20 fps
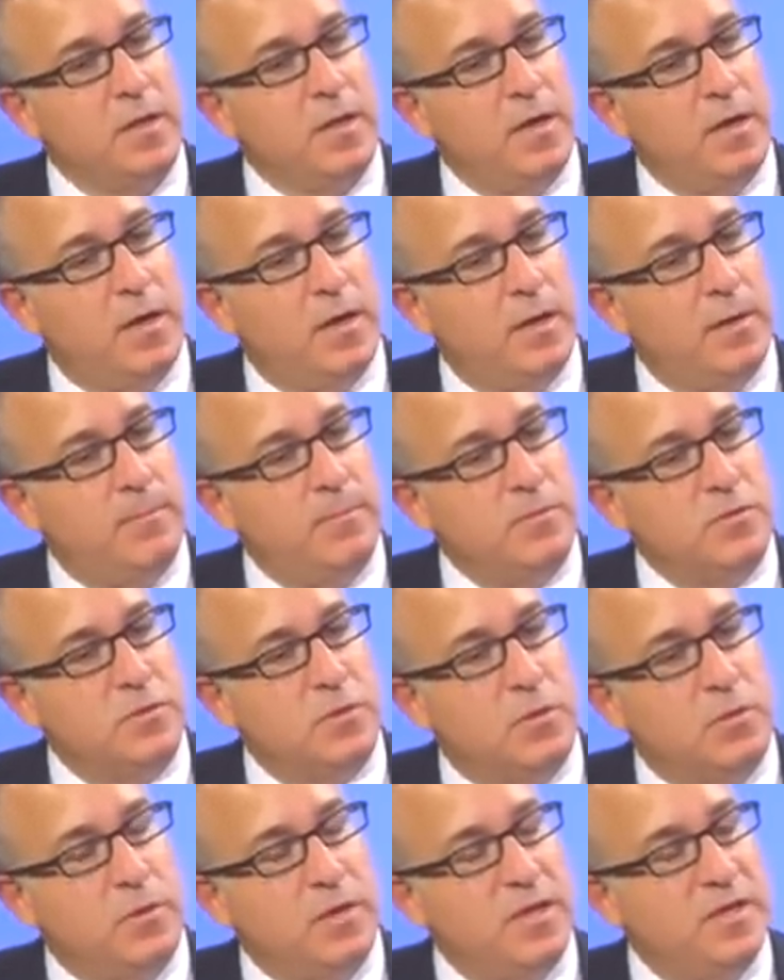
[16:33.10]
Um,
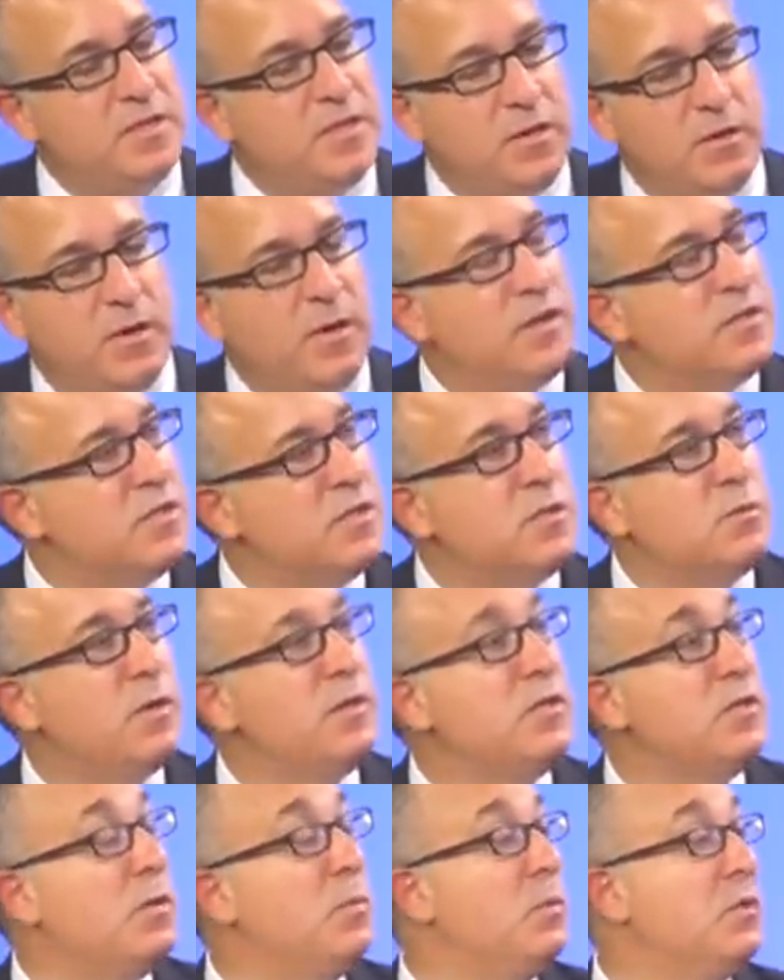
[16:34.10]
so, is there a
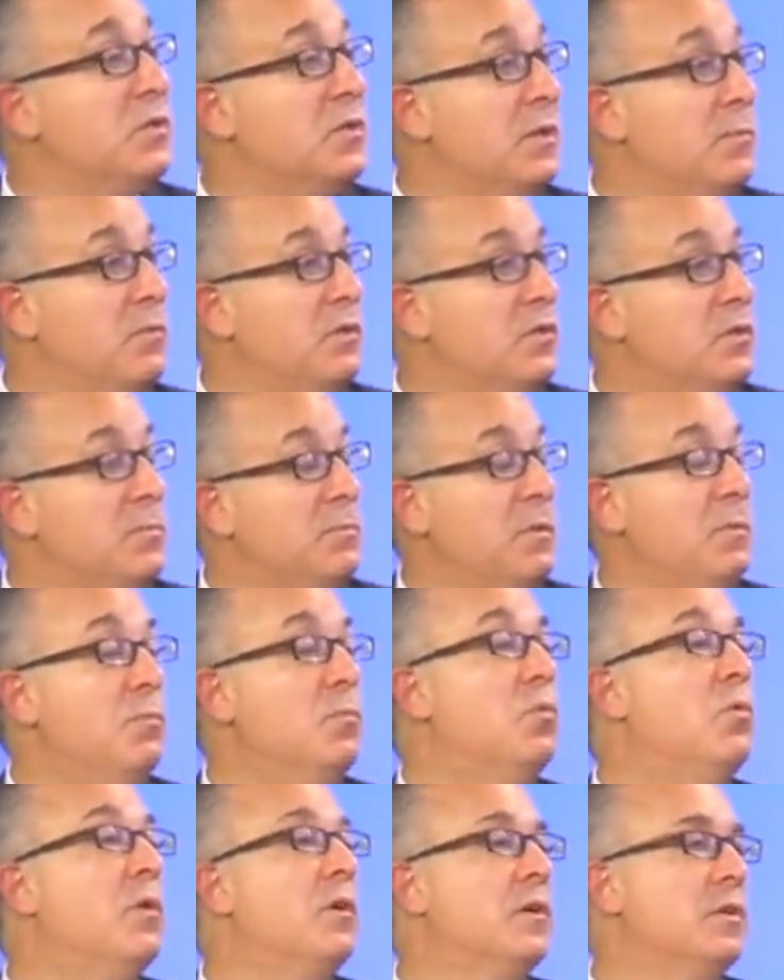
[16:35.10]
situation in which someone should be
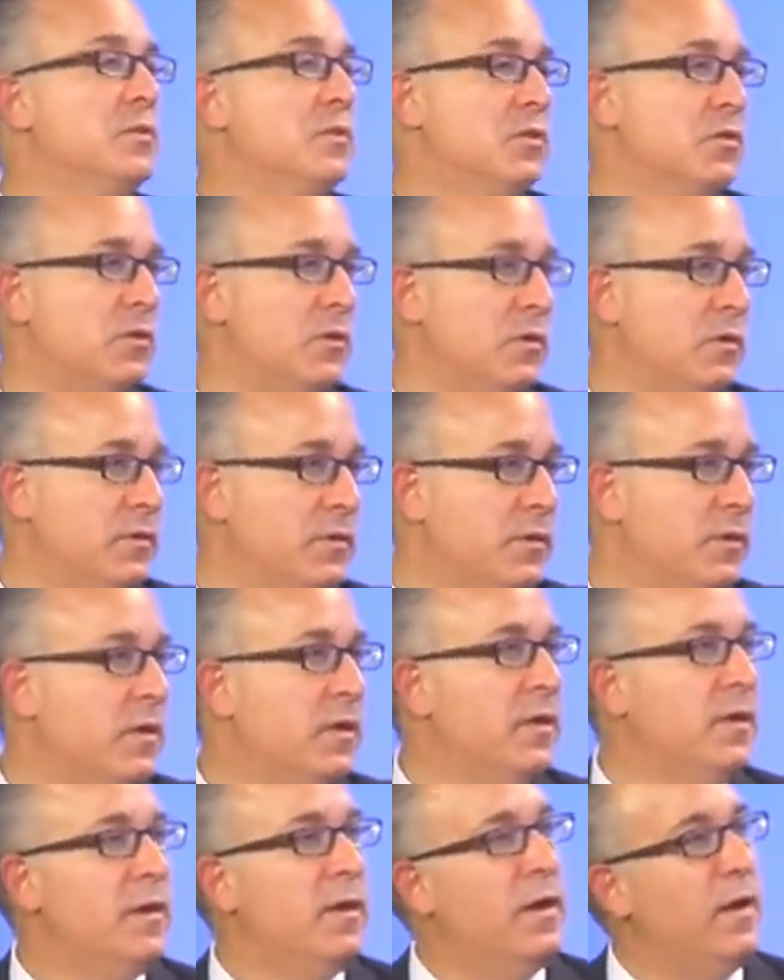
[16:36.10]
more concerned?
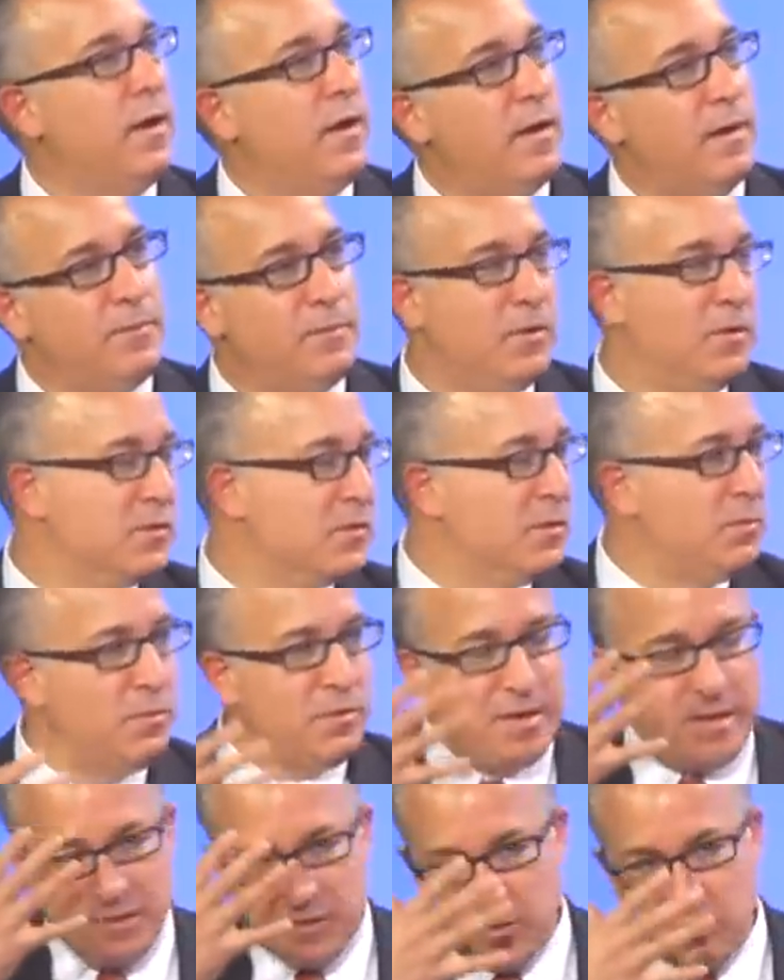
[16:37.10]
Um, you know,
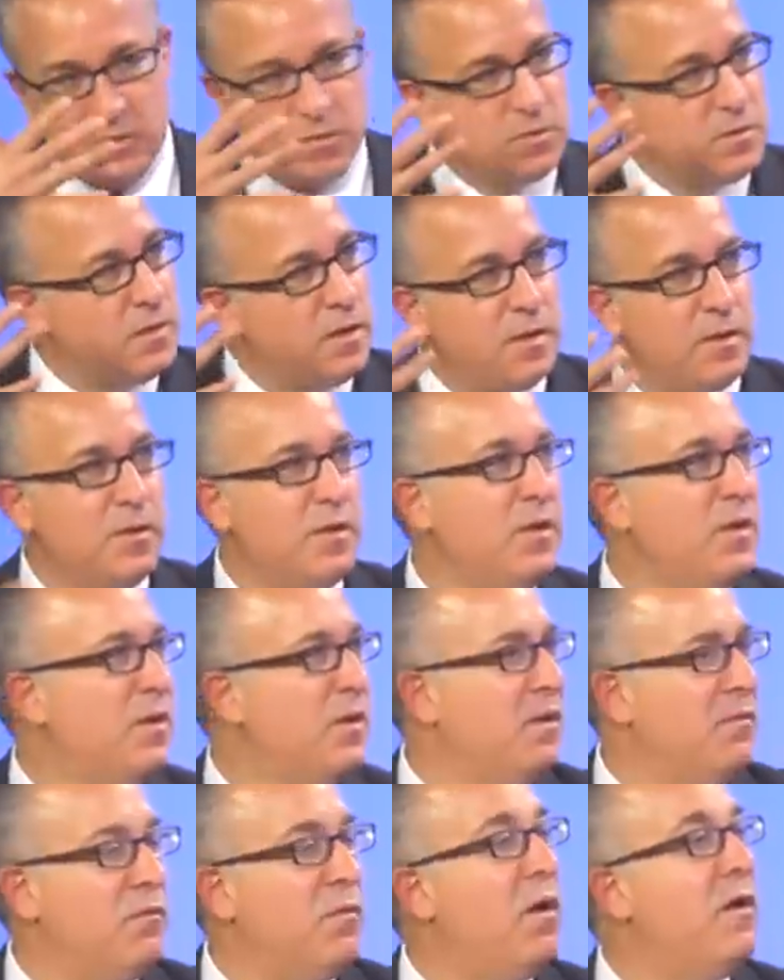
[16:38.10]
someone has uh,
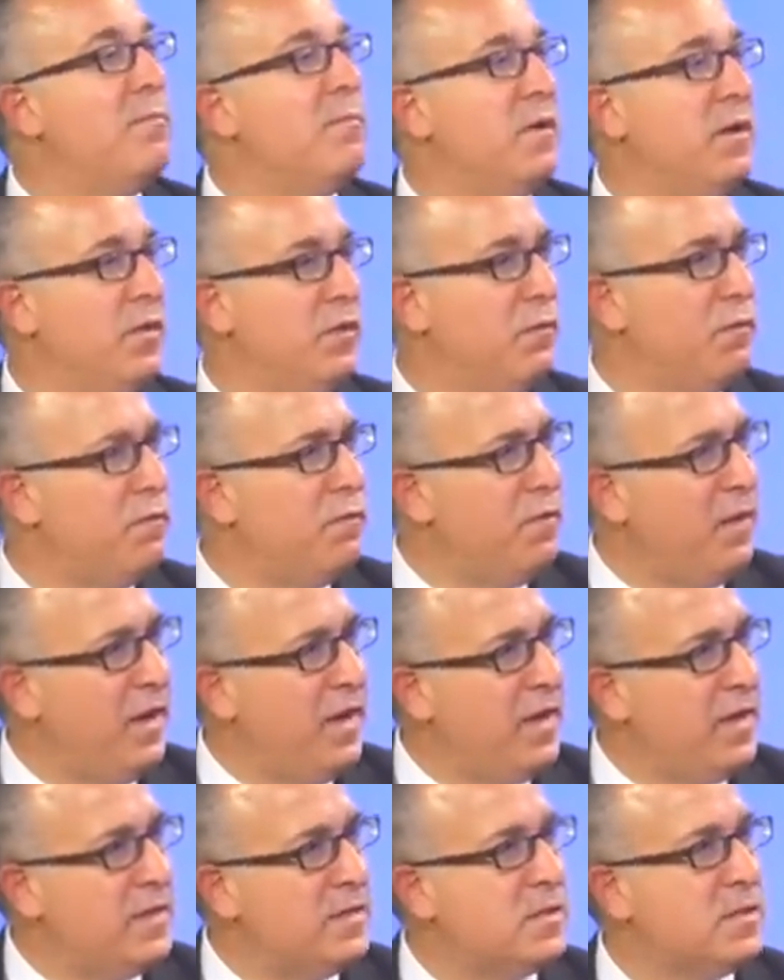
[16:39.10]
involvement in the
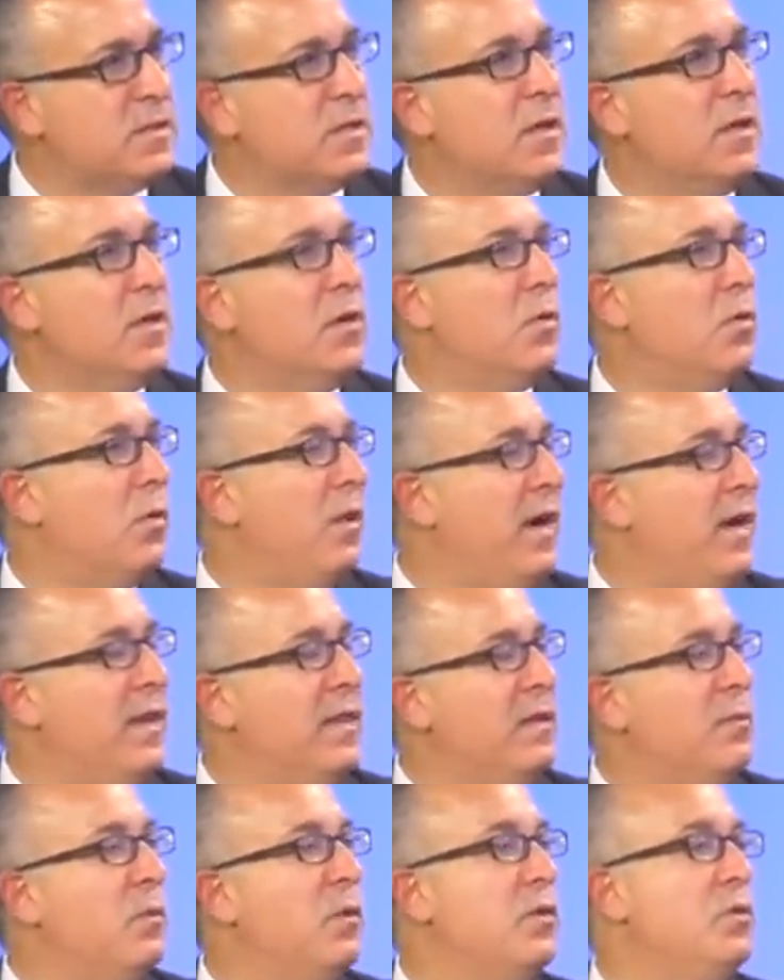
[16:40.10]
face or
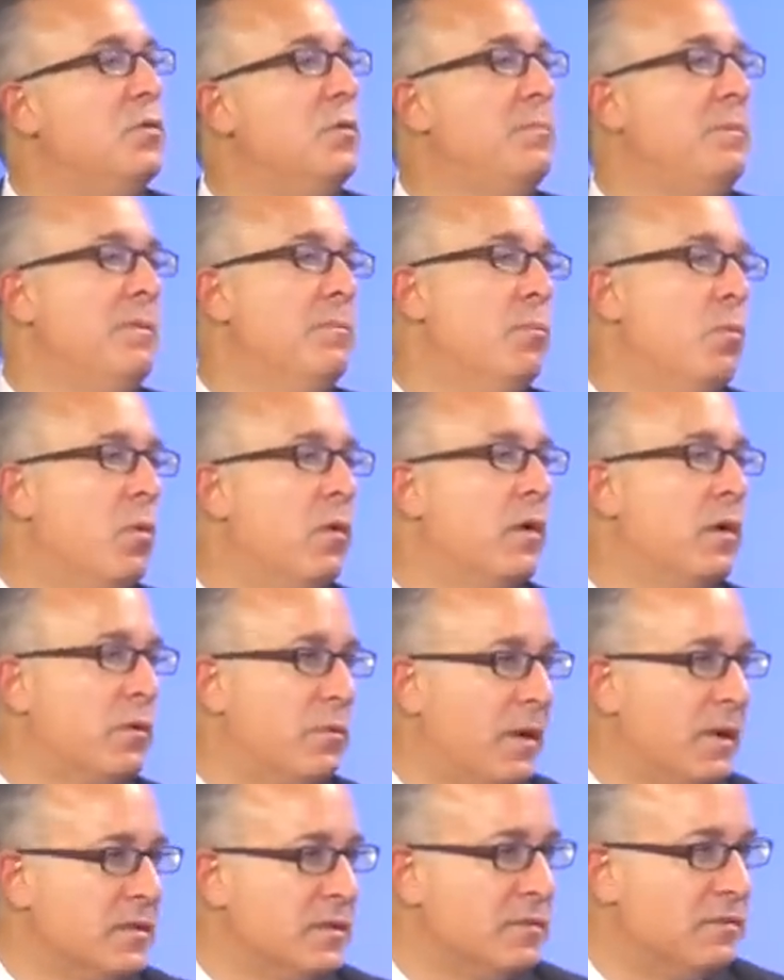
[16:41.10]
anything where you would be more
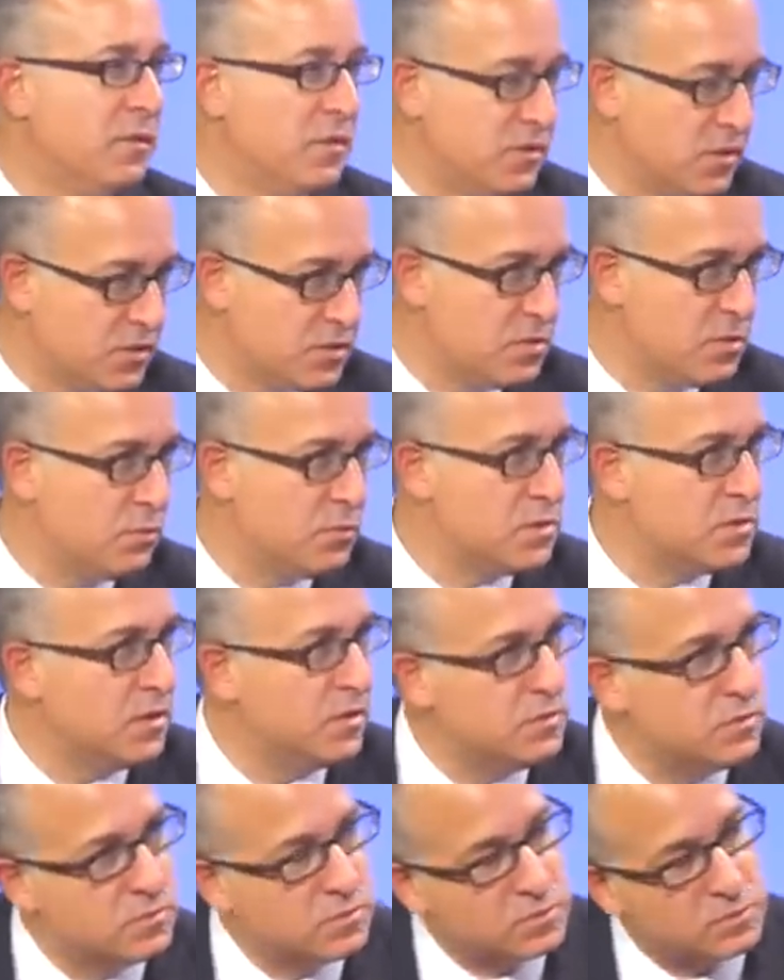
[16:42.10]
aggressive than just those
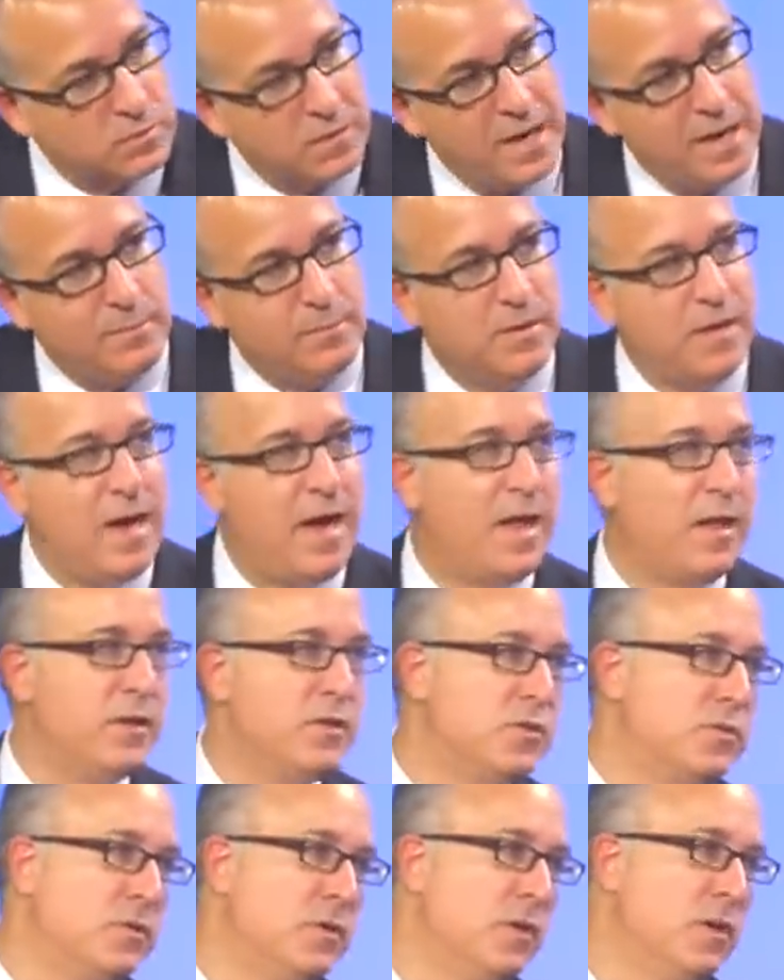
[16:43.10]
things you described,
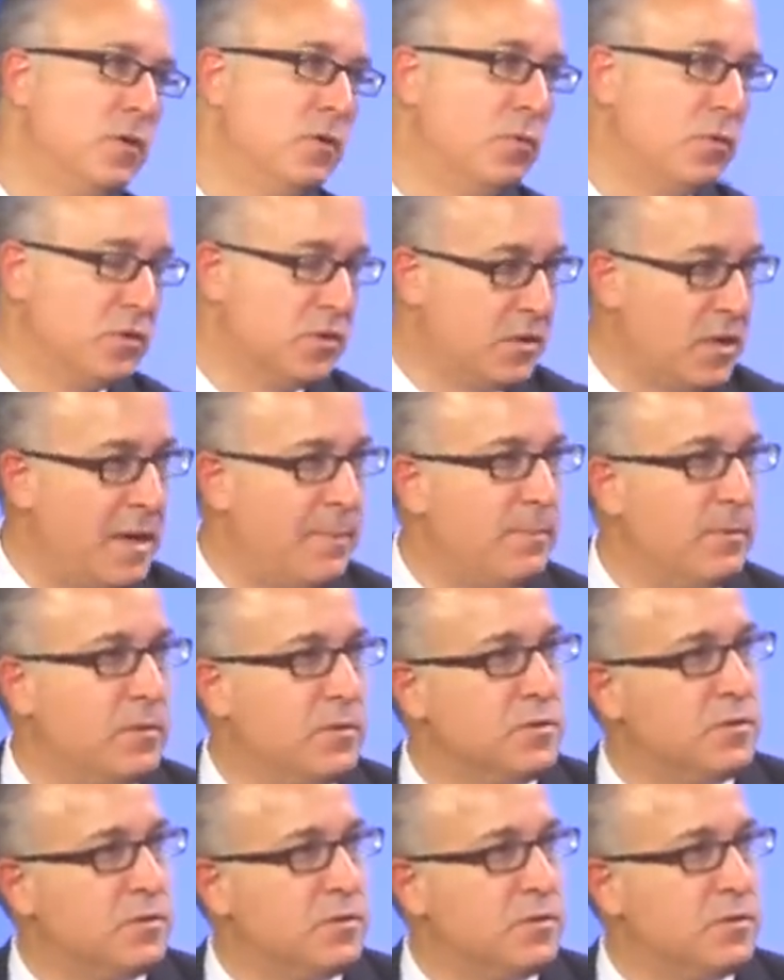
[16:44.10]
Caladryl or mm-hmm. topical